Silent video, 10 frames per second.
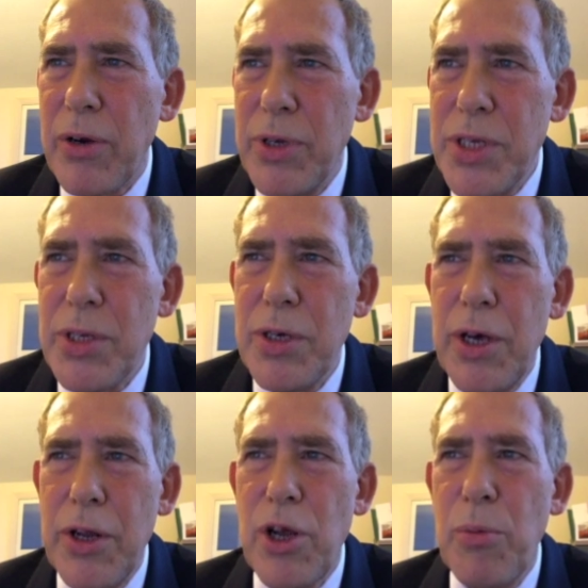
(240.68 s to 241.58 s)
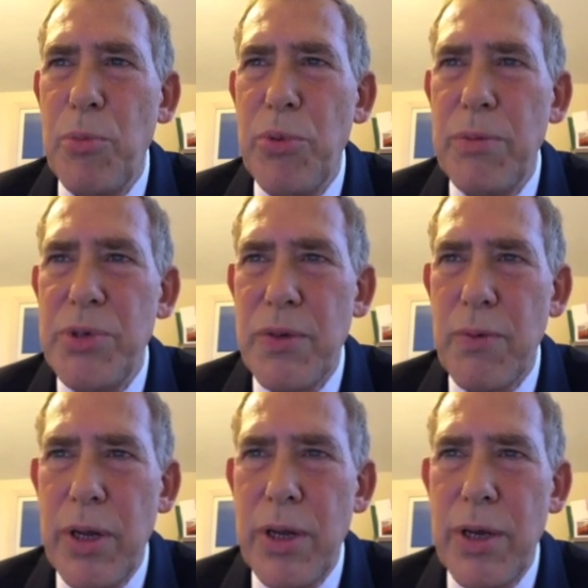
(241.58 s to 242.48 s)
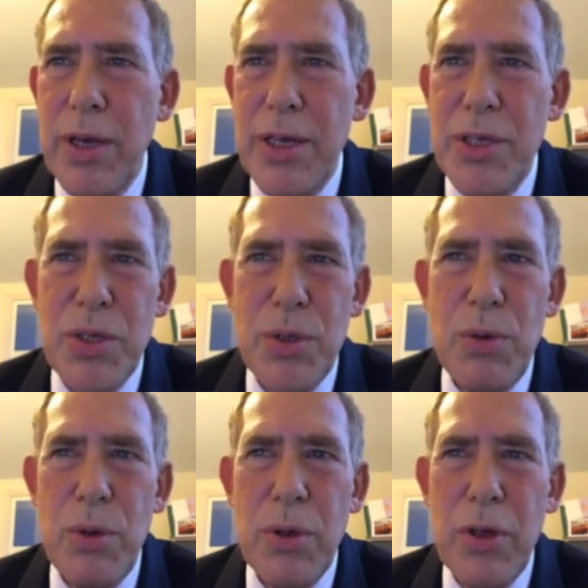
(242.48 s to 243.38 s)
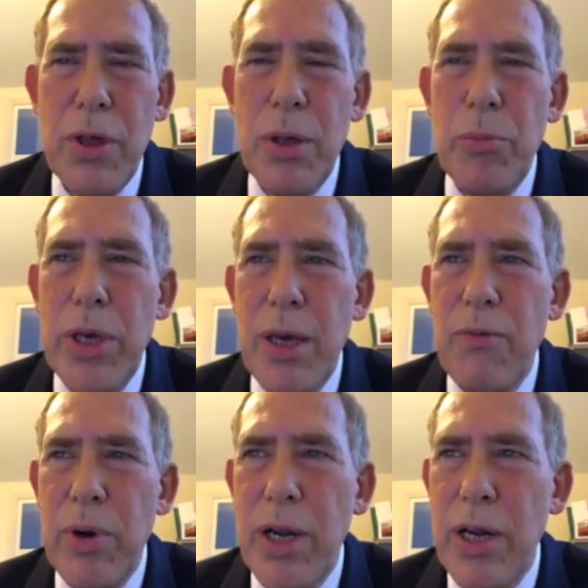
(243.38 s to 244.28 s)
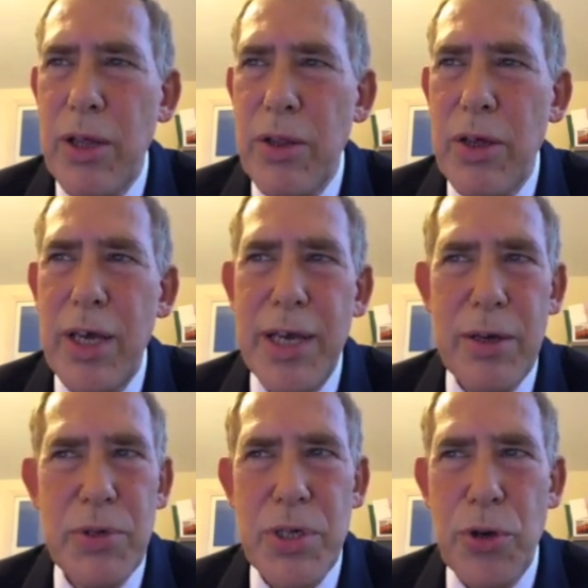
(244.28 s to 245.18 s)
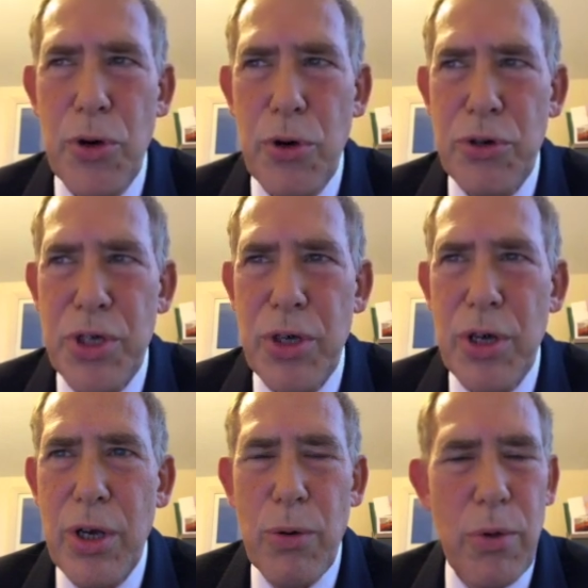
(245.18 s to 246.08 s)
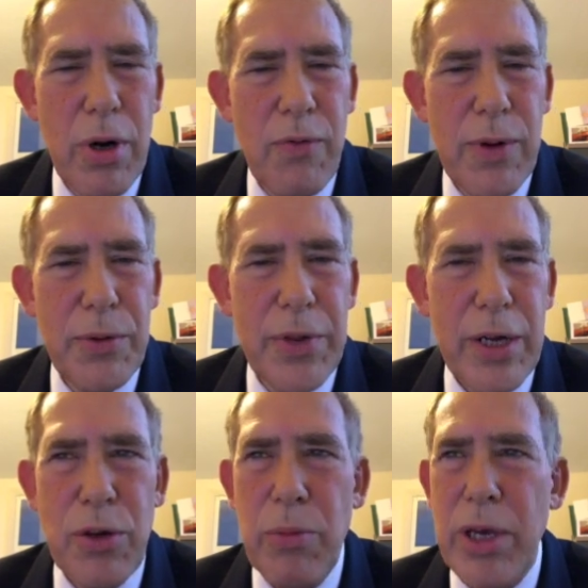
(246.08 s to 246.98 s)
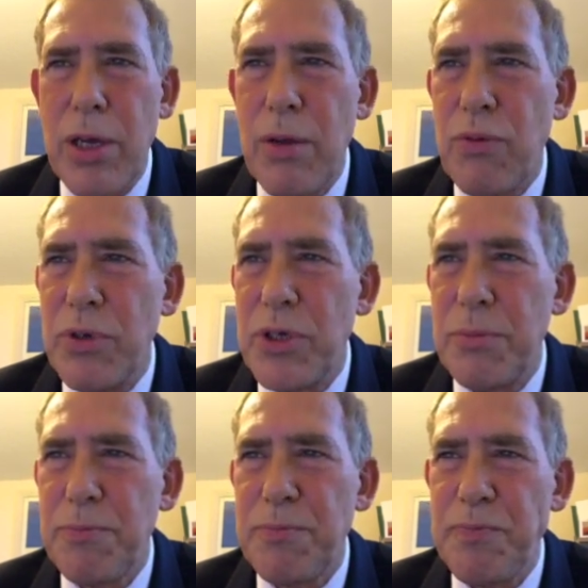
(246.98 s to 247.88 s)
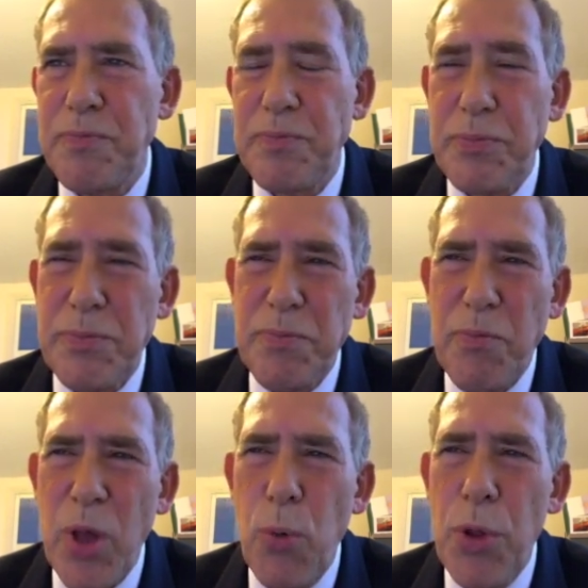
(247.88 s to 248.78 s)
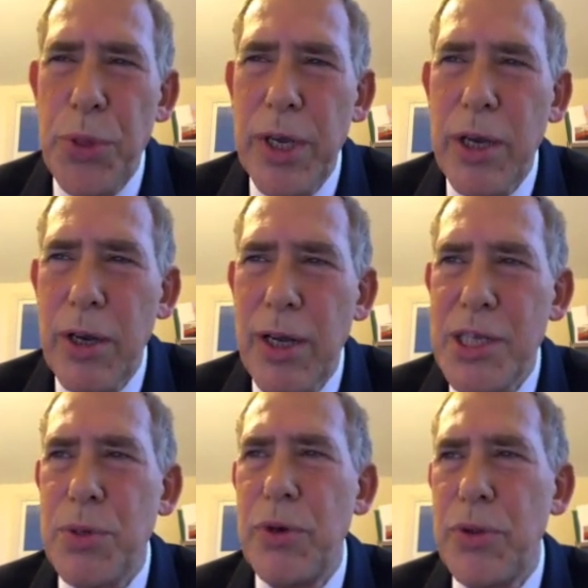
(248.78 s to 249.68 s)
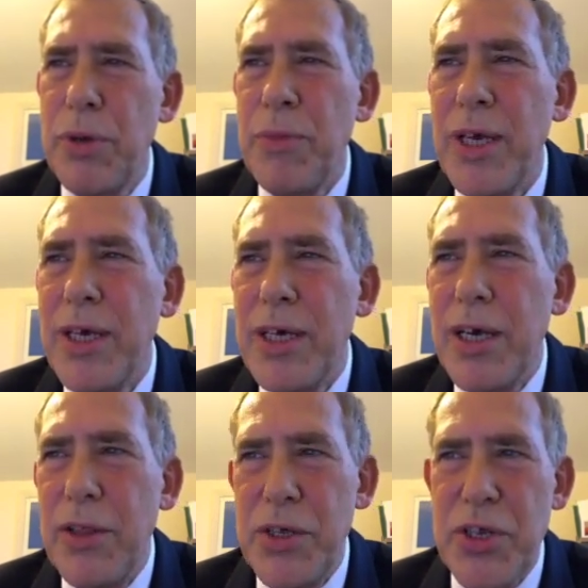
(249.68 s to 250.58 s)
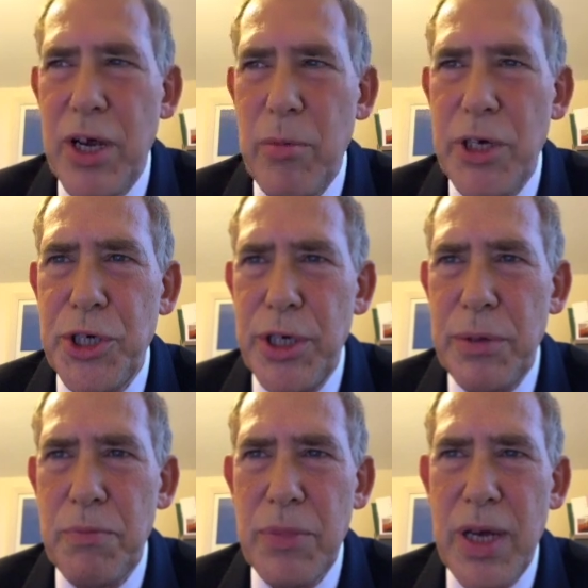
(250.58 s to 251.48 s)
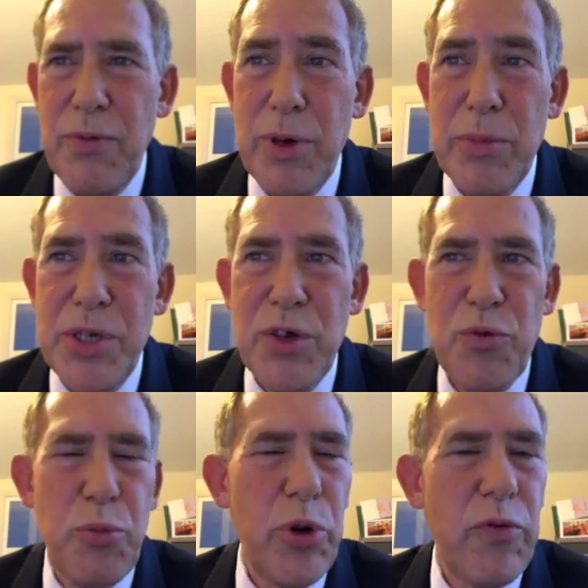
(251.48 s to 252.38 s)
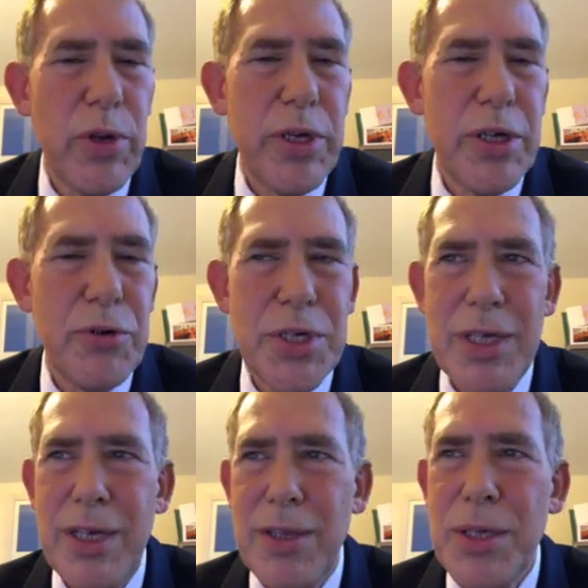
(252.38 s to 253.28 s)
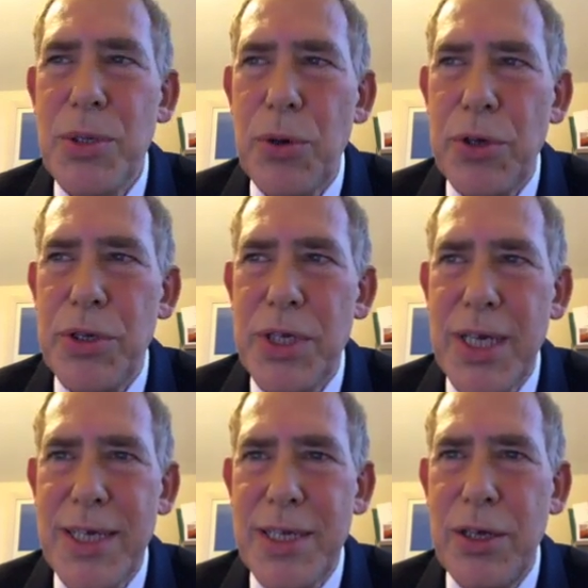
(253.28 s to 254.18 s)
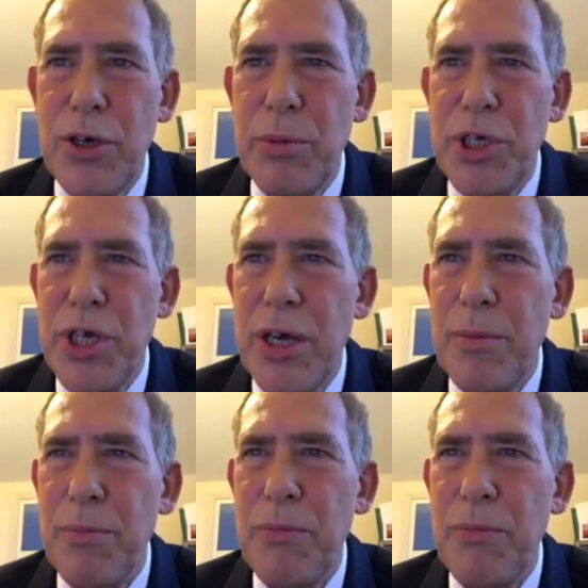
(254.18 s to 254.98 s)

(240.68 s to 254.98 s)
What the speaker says: Chris at a common purpose event, and it soon became very clear that here was a cause where I felt that I could make a difference. One thing led to another, and this time last year, I found myself briefly addressing this audience as the incoming chair.